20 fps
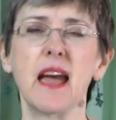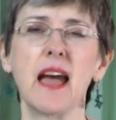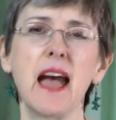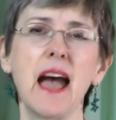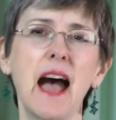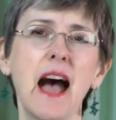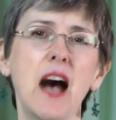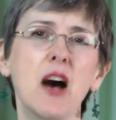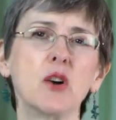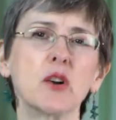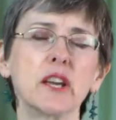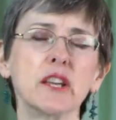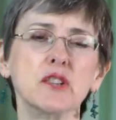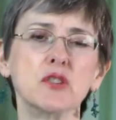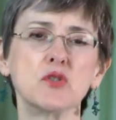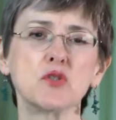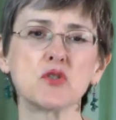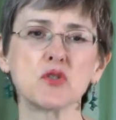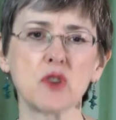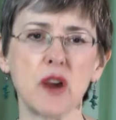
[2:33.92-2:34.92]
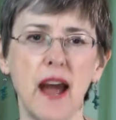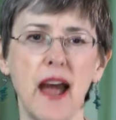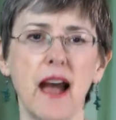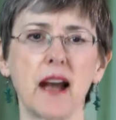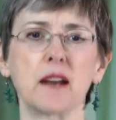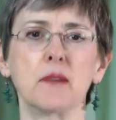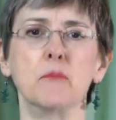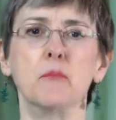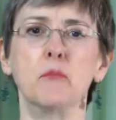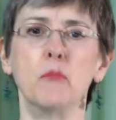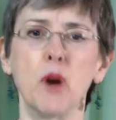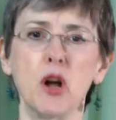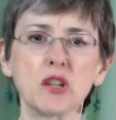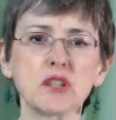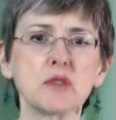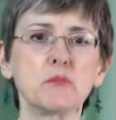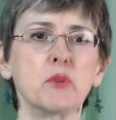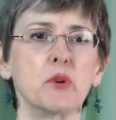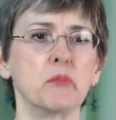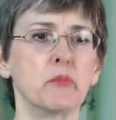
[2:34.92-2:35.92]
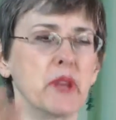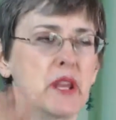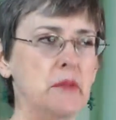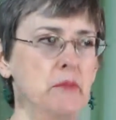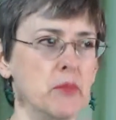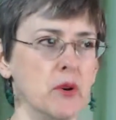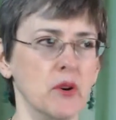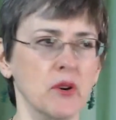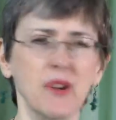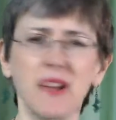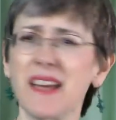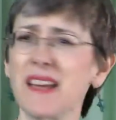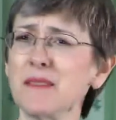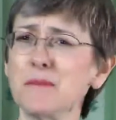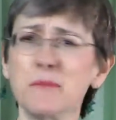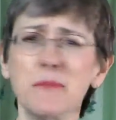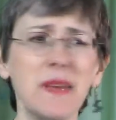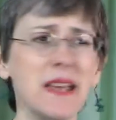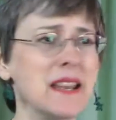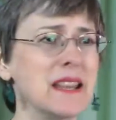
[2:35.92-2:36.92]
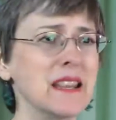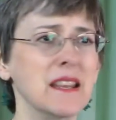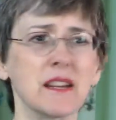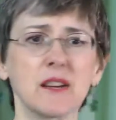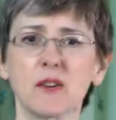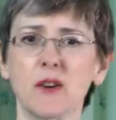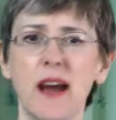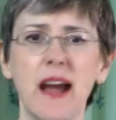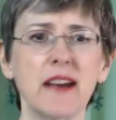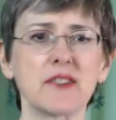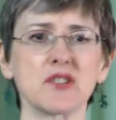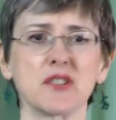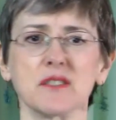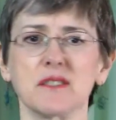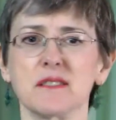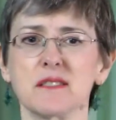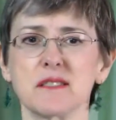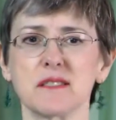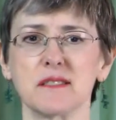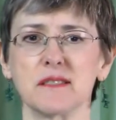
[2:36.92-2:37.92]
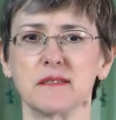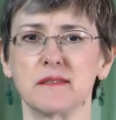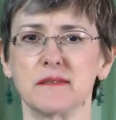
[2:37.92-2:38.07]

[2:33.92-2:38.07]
How can you track multiple people and many interactions?